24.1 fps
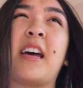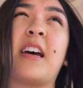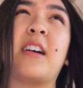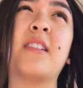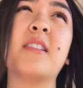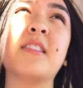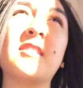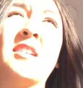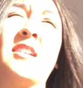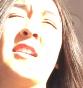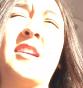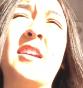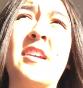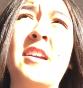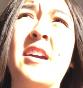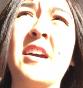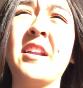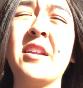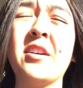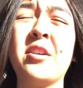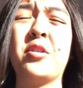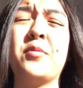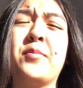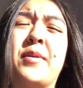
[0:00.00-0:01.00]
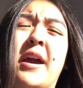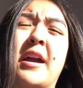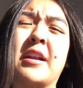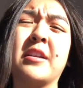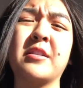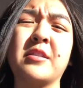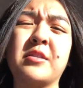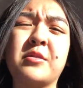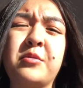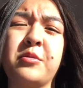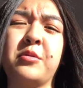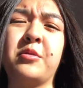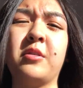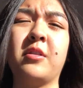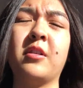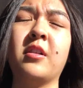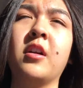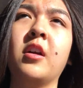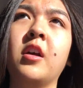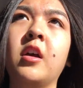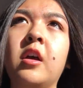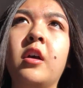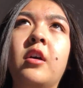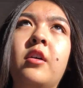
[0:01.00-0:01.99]
house and I gotta go back to school
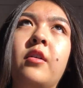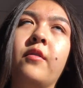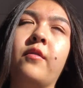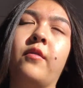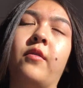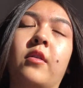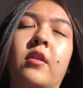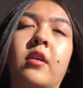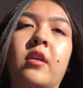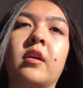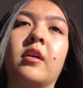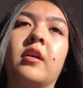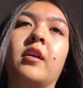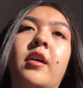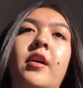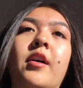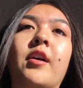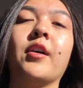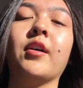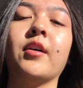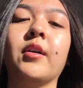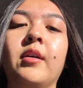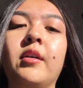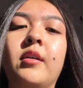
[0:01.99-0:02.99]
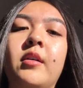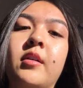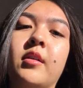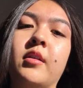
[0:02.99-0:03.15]
for, uh,